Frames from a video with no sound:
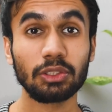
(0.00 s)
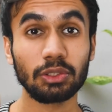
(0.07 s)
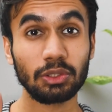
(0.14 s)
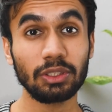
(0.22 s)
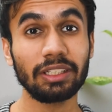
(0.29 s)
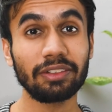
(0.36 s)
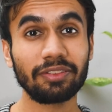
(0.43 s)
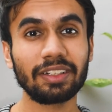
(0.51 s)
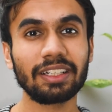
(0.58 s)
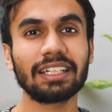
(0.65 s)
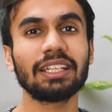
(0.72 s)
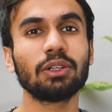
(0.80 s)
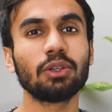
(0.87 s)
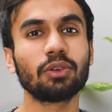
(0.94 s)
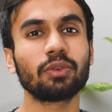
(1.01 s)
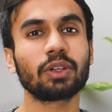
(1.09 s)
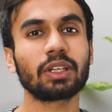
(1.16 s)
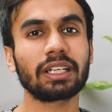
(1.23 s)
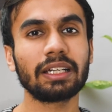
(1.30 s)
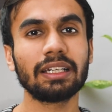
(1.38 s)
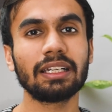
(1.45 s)
You should definitely go for
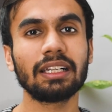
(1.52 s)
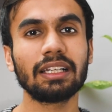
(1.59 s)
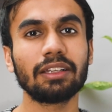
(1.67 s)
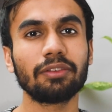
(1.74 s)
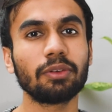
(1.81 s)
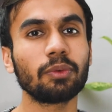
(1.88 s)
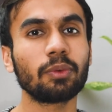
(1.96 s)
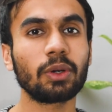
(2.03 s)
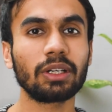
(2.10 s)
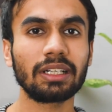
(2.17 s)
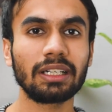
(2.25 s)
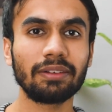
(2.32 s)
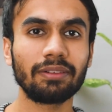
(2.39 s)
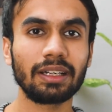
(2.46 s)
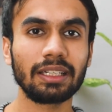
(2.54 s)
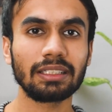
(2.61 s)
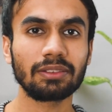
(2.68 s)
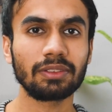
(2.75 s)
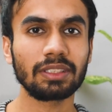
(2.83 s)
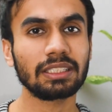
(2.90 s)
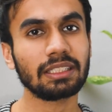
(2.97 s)
Kindle if you want a device
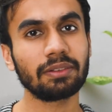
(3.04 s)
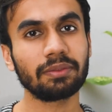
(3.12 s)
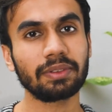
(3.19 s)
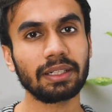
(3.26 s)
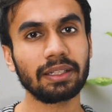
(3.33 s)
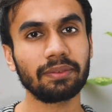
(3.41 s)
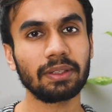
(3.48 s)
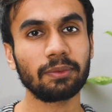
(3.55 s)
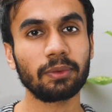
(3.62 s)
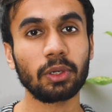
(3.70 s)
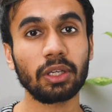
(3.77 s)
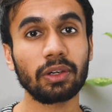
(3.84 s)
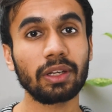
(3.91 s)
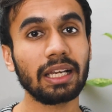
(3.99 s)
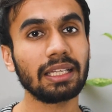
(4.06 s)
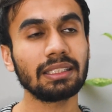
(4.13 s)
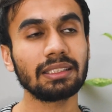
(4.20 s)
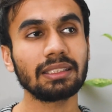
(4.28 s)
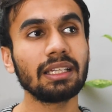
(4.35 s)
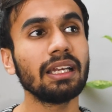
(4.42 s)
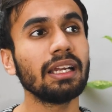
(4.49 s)
which is comfortable for your
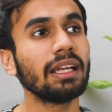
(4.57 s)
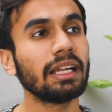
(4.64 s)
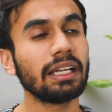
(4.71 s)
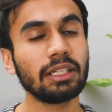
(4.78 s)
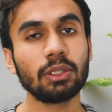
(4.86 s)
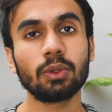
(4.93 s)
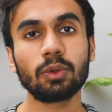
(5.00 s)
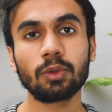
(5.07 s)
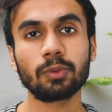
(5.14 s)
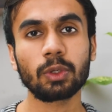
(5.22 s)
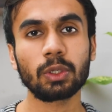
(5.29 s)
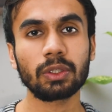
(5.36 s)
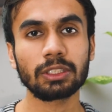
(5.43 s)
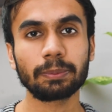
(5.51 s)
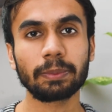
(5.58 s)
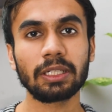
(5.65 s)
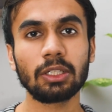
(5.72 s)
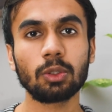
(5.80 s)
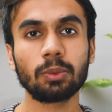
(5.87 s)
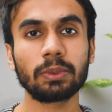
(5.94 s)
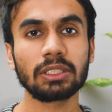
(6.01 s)
eyes and you don't want to
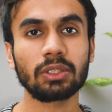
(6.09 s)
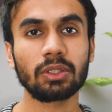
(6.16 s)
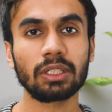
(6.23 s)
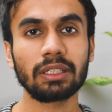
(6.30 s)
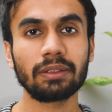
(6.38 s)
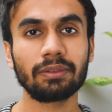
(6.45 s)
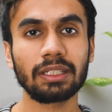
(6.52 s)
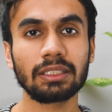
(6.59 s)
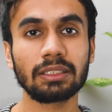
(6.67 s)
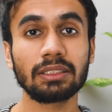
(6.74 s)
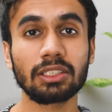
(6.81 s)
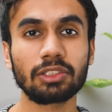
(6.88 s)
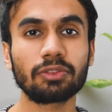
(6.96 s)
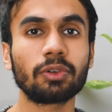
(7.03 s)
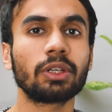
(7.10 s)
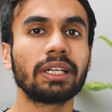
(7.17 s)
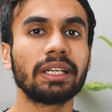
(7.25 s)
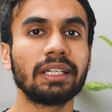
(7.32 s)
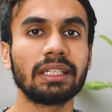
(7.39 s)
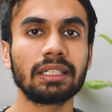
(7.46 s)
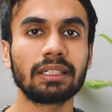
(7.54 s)
spend too much on a device just for
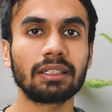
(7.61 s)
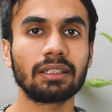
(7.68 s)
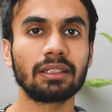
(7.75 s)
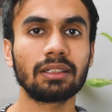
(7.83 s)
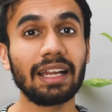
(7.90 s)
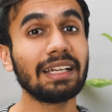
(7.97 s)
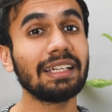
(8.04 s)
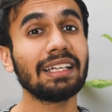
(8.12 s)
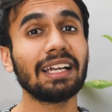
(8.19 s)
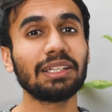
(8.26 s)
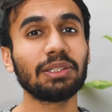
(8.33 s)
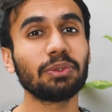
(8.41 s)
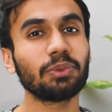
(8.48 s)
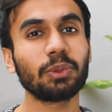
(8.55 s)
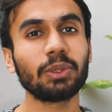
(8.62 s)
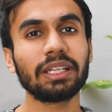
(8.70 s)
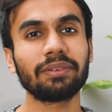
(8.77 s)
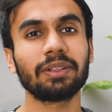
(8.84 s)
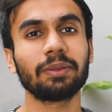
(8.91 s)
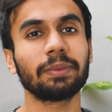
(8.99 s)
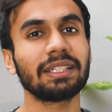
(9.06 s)
reading. And yeah, you won't
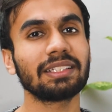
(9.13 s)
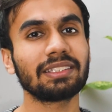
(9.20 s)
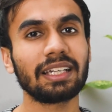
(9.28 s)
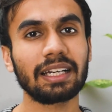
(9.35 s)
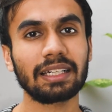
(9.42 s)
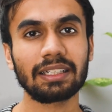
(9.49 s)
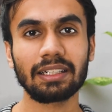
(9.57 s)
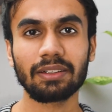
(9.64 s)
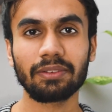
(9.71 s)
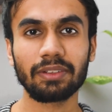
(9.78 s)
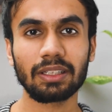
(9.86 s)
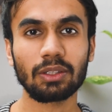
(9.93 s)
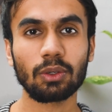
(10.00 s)
even be distracted with